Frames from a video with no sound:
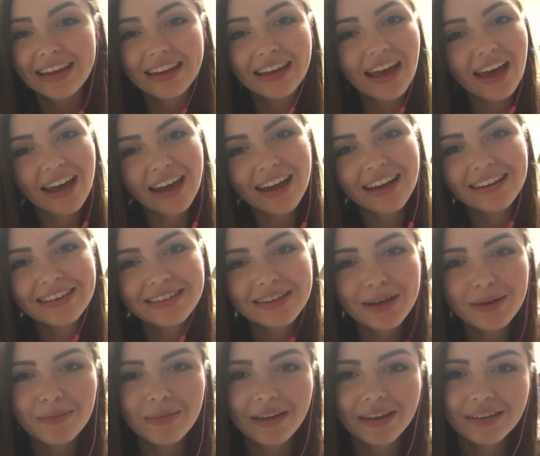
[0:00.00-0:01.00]
yeah,
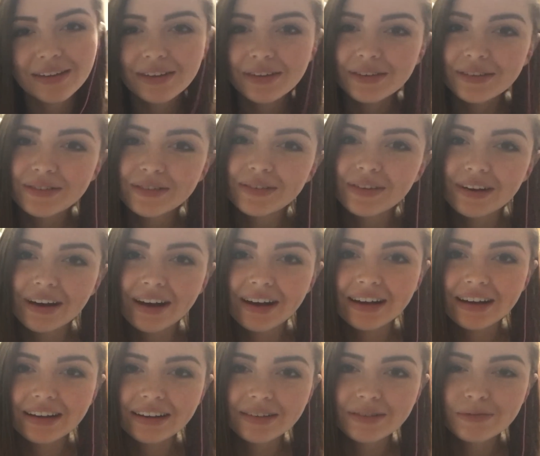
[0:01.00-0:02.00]
anytime that you
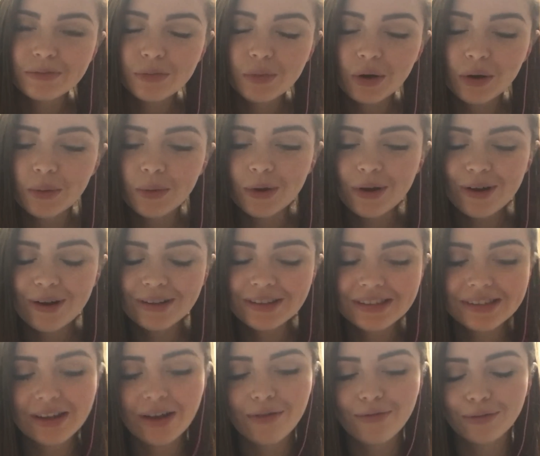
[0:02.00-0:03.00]
want to work on
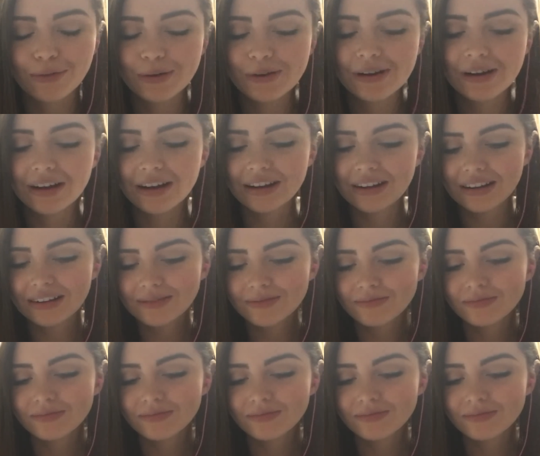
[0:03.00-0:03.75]
stuff, or you